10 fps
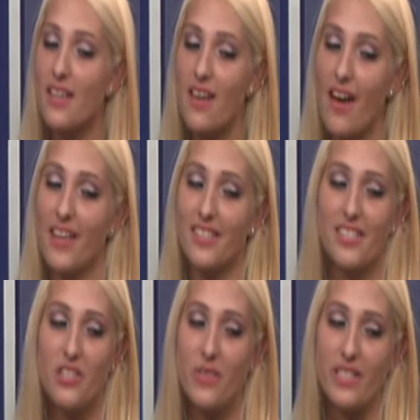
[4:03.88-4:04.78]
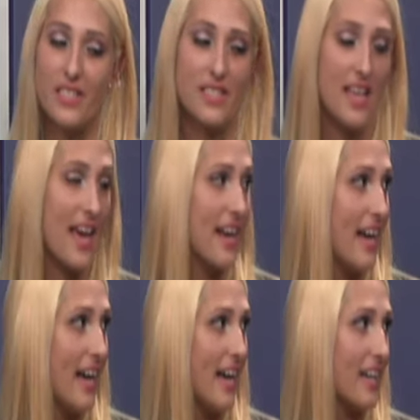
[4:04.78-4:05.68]
non-students
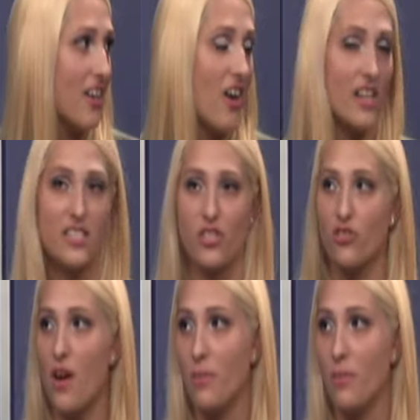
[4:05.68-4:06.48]
that cause the trouble.